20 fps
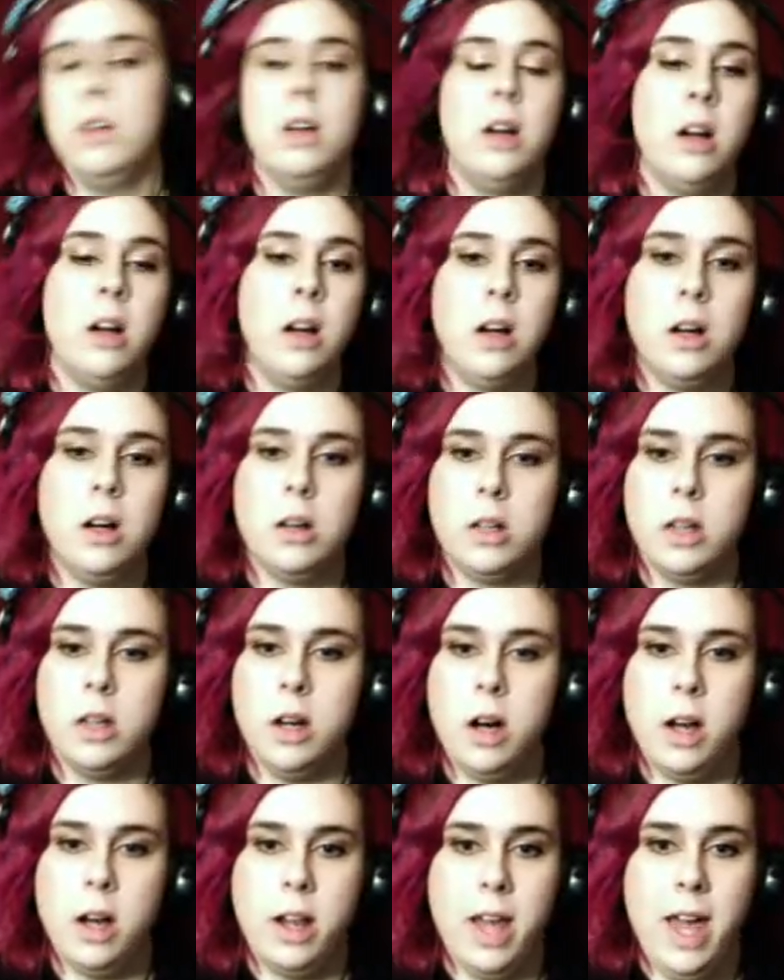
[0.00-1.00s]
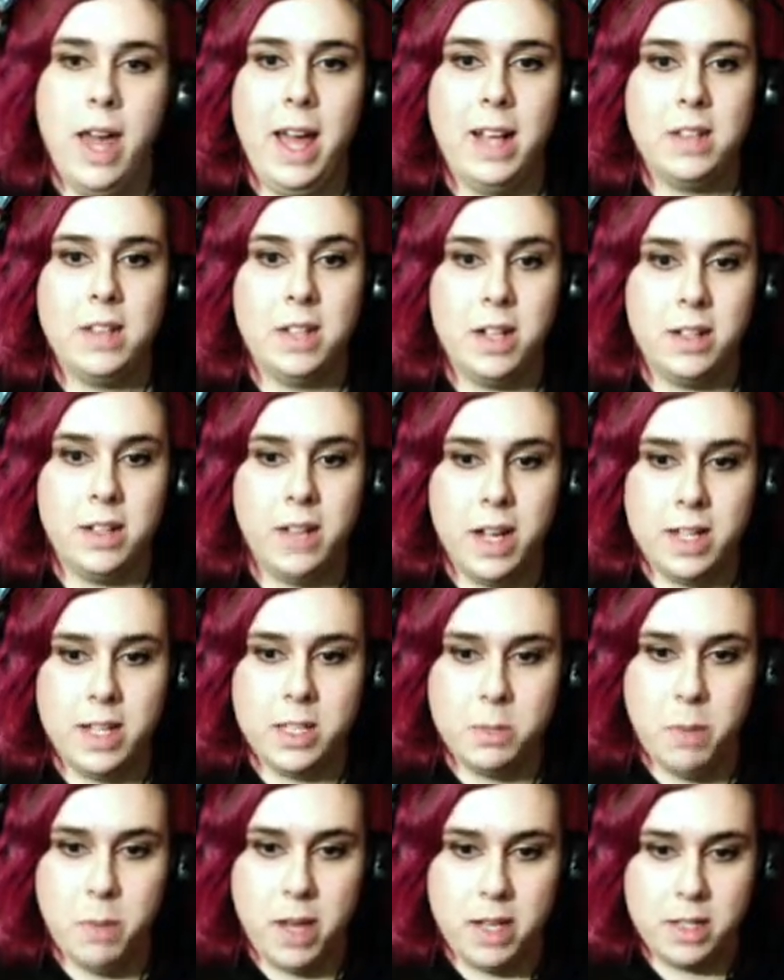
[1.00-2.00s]
Oh god, eggs in a tight
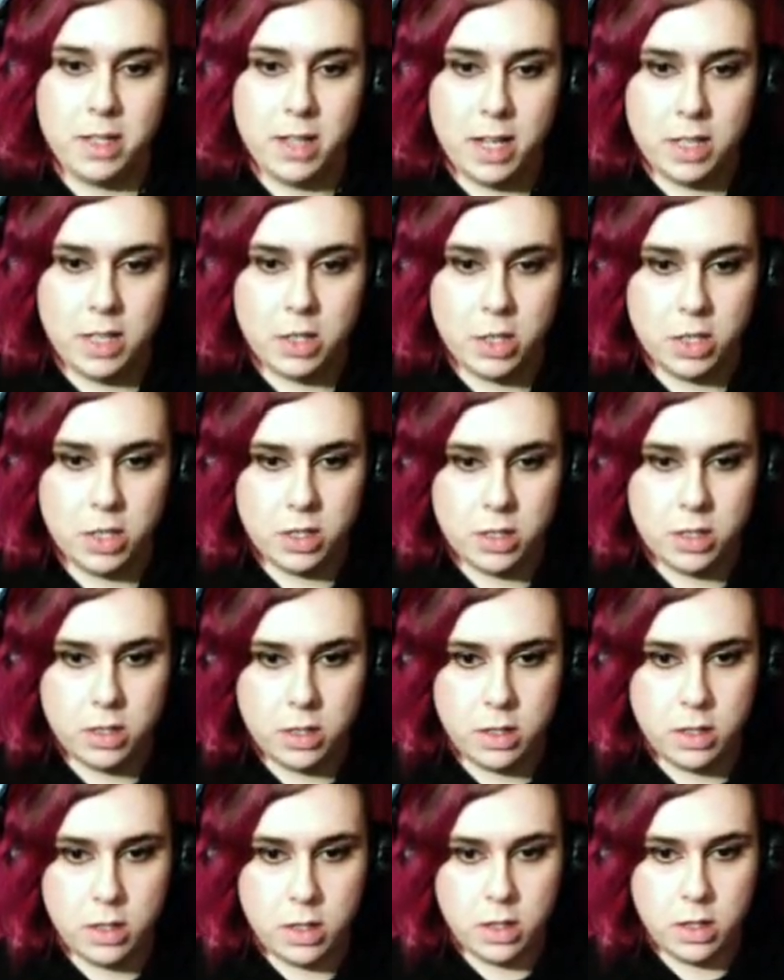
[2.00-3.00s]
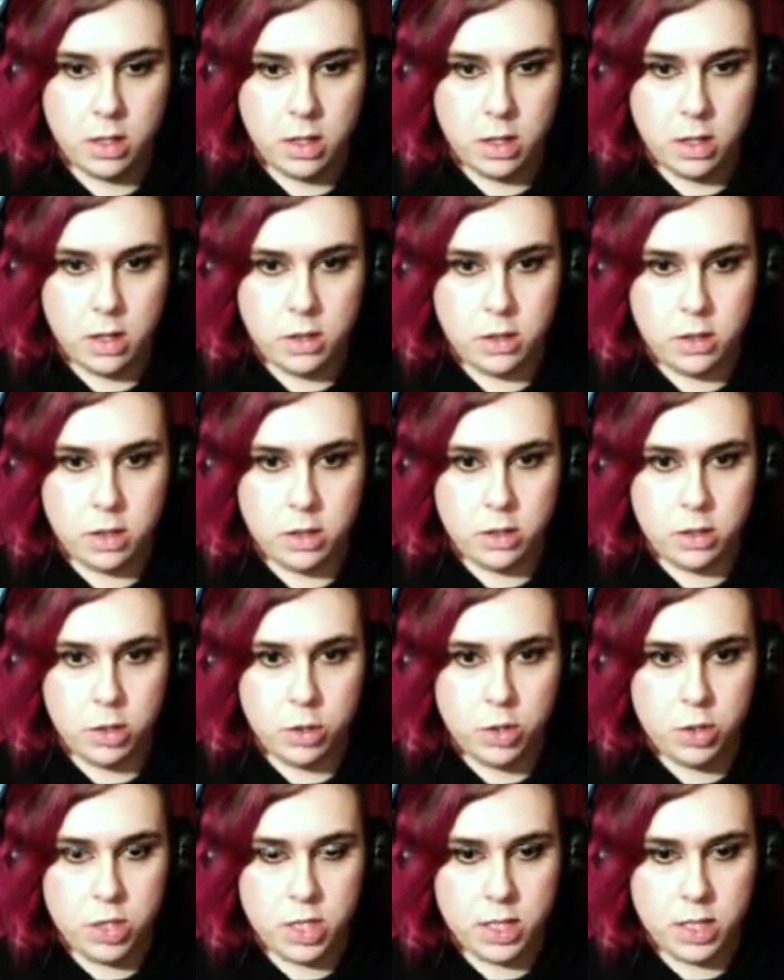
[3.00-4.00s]
space. That's just the
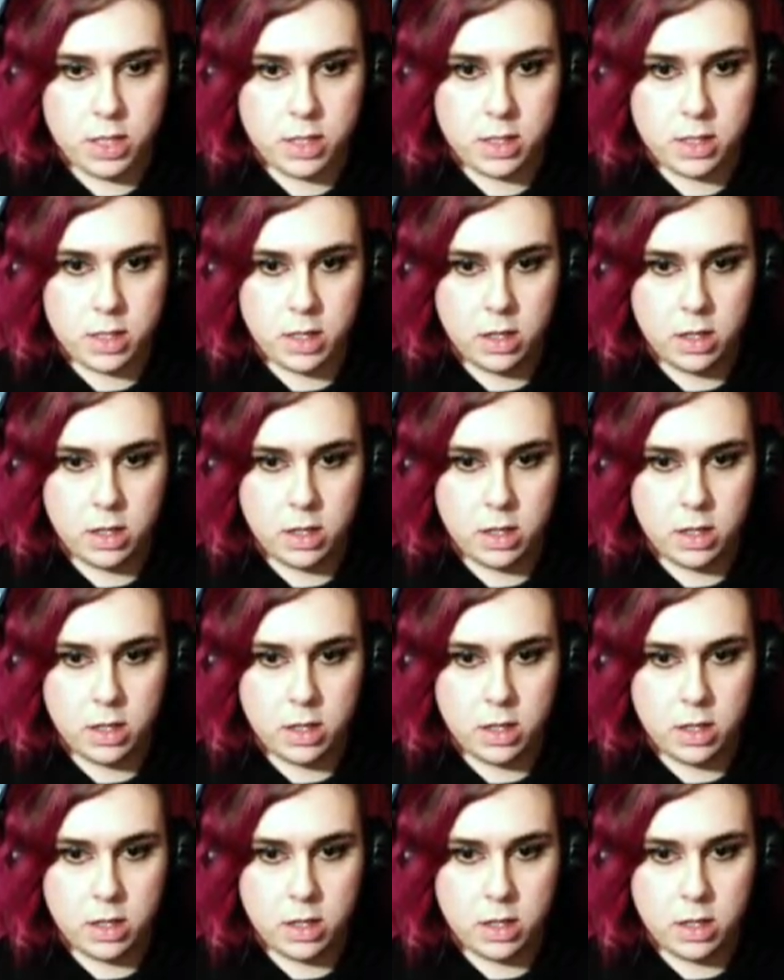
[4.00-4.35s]
douchiest.